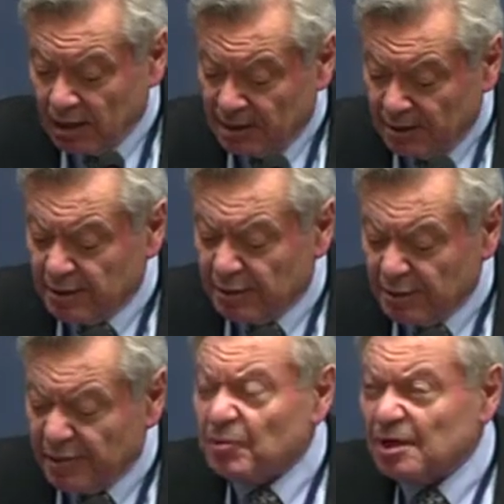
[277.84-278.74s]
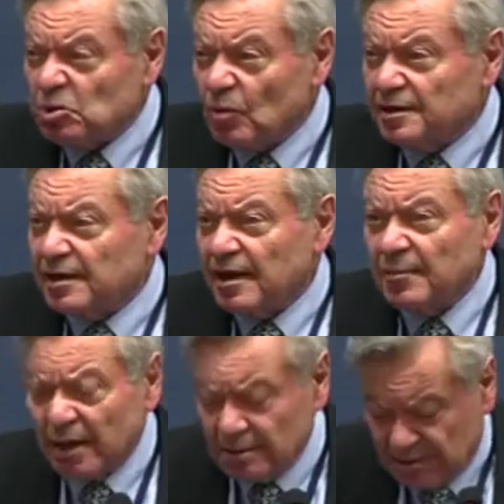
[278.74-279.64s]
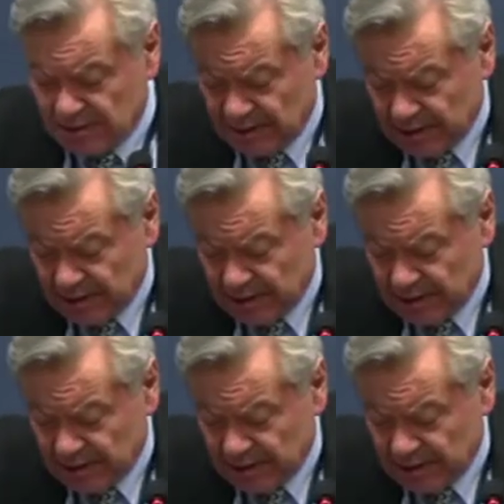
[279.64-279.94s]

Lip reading: There was one about.